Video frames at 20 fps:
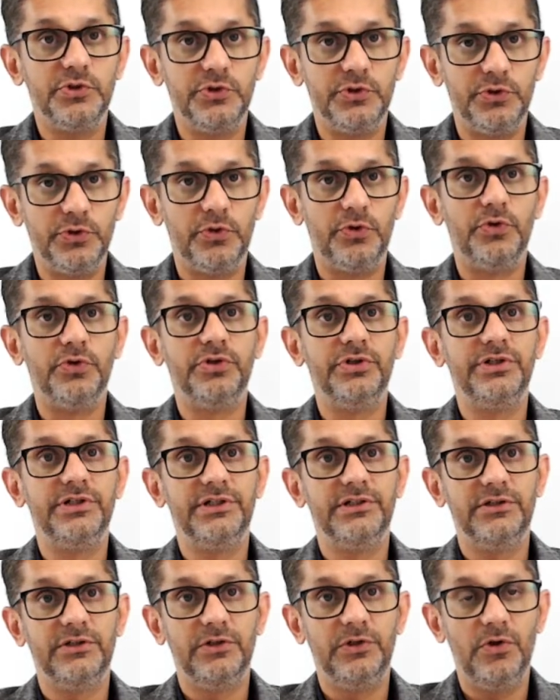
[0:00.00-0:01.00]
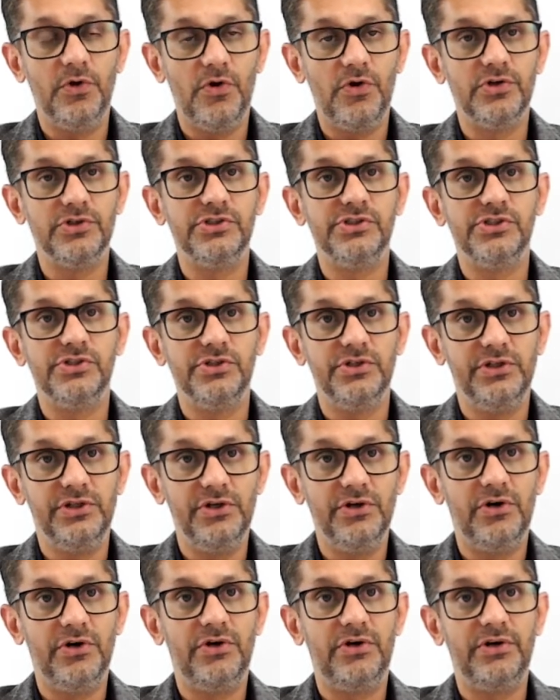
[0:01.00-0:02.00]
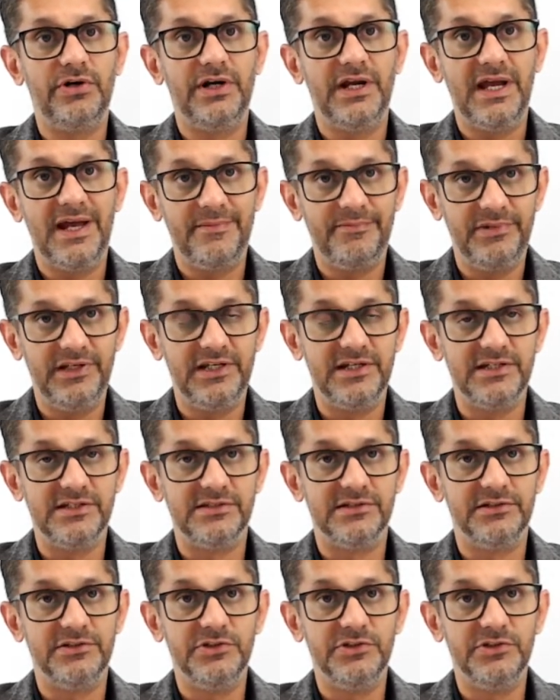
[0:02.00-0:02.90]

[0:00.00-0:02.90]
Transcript: don't lodge your application.